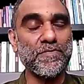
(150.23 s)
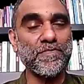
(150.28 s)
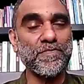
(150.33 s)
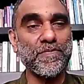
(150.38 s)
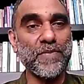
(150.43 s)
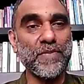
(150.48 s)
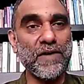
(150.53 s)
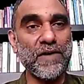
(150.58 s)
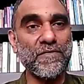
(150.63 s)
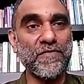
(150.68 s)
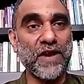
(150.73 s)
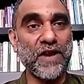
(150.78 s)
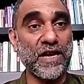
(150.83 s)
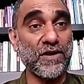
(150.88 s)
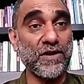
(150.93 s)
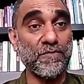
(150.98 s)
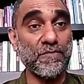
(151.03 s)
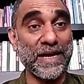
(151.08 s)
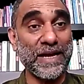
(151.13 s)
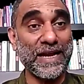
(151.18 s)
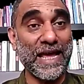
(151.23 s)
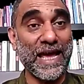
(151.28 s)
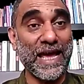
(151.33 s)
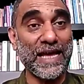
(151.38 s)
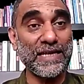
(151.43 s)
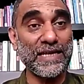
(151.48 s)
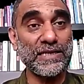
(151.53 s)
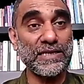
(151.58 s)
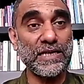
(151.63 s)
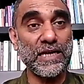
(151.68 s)
a friend of my dad,
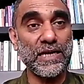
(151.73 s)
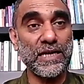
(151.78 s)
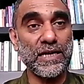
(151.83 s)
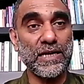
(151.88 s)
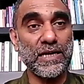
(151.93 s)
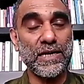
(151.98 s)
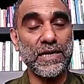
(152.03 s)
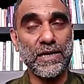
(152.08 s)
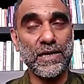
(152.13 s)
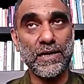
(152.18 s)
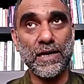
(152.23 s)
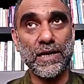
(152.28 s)
uh,